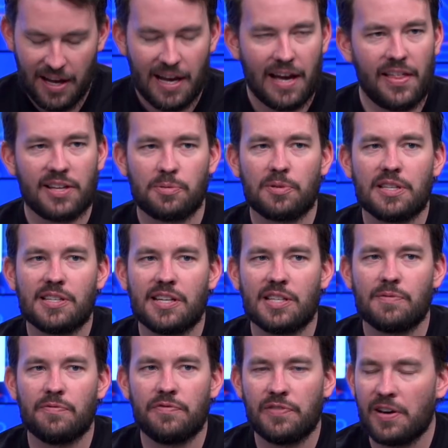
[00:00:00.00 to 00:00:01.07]
And that's where this
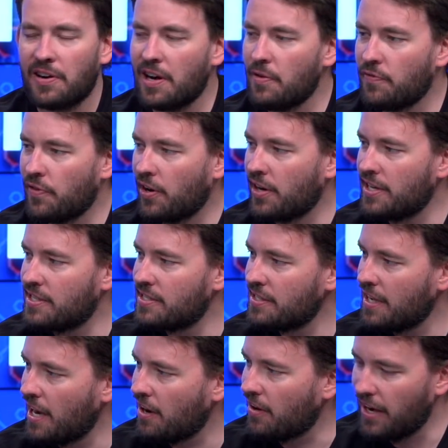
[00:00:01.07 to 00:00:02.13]
gets very, very
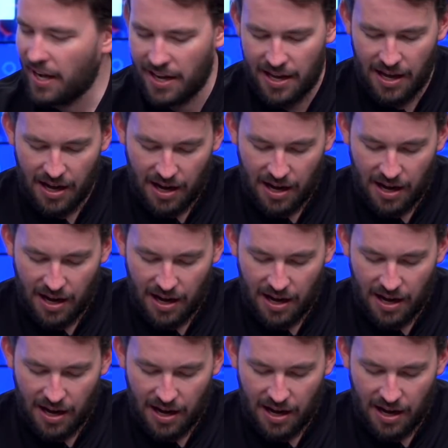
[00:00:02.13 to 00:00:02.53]
scary.